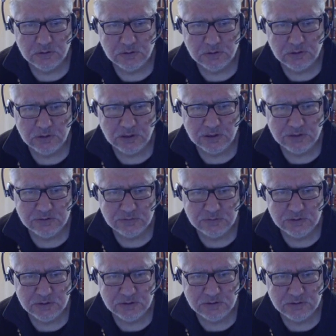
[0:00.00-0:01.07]
Yeah, let's
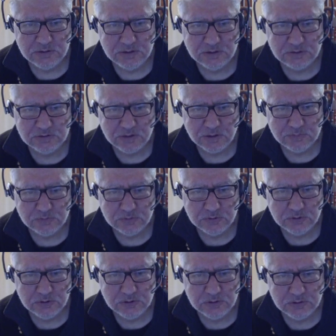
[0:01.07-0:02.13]
create a desktop
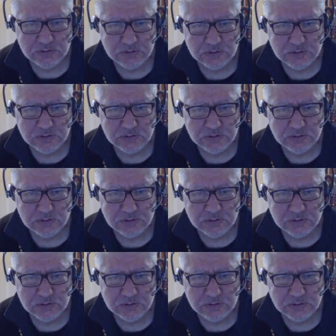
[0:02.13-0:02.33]
shortcut.